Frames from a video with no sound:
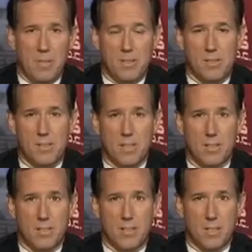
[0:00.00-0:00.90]
is that
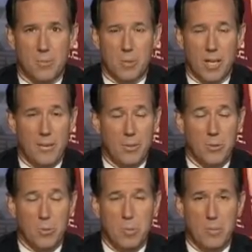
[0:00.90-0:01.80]
we're going to have a new
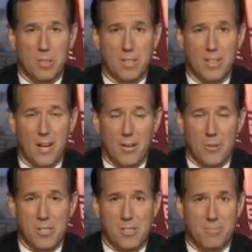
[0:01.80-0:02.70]
Republican
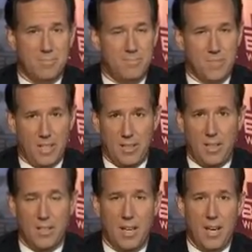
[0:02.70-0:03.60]
Congress in
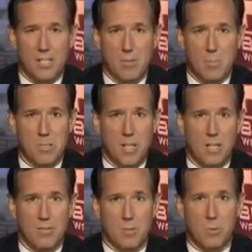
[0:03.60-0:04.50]
the House of
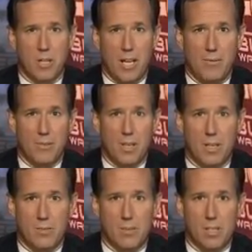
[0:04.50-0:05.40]
Representatives, and we're going to
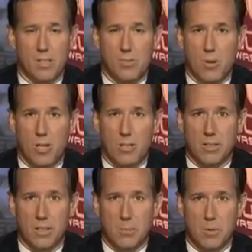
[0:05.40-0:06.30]
have a
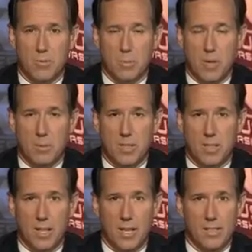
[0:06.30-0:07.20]
strong number of Republican
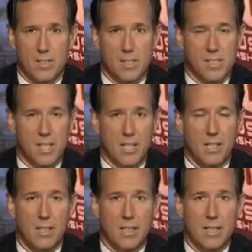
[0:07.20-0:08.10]
gains in the Senate.
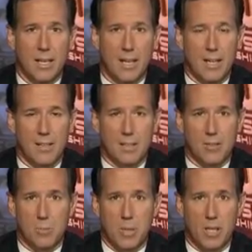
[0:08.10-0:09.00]
And I think
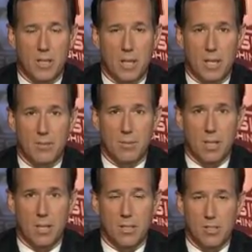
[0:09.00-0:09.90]
there'll be
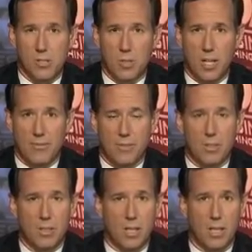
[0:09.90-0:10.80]
a concerted
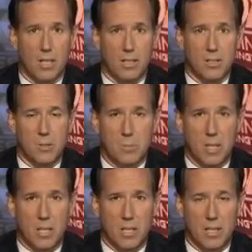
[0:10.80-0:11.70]
effort to
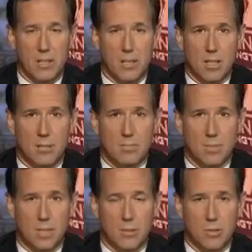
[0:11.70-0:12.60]
immediately,
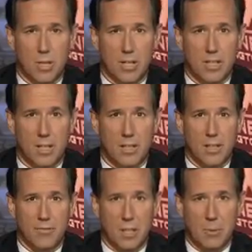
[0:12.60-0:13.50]
try to get
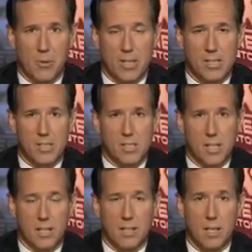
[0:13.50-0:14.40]
enough Democrats in the
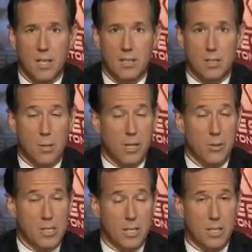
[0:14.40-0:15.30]
Senate to try to
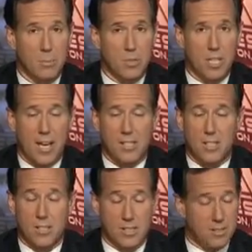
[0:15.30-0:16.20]
extend the Bush tax
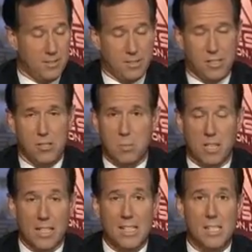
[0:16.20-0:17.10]
cuts. Excuse me,
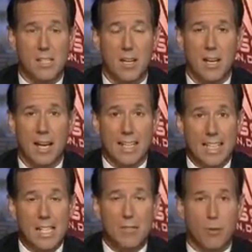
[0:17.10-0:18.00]
at
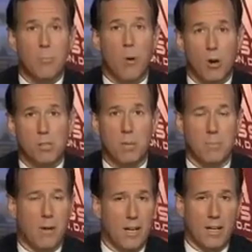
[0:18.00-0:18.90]
least for most
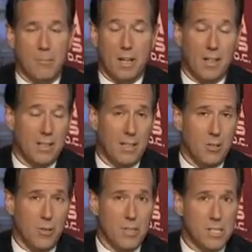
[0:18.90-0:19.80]
people. And
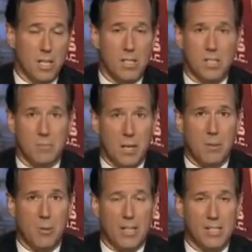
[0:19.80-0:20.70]
you're even seeing some
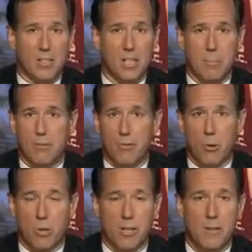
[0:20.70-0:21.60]
Democrats now coming
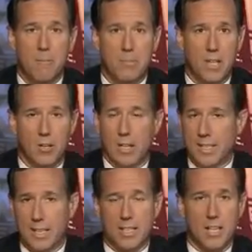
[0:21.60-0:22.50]
forward, like
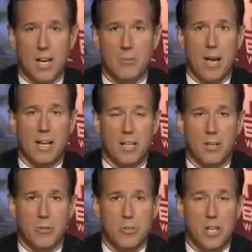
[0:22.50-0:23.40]
Kent Conrad and
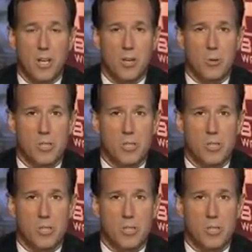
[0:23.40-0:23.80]
others, who are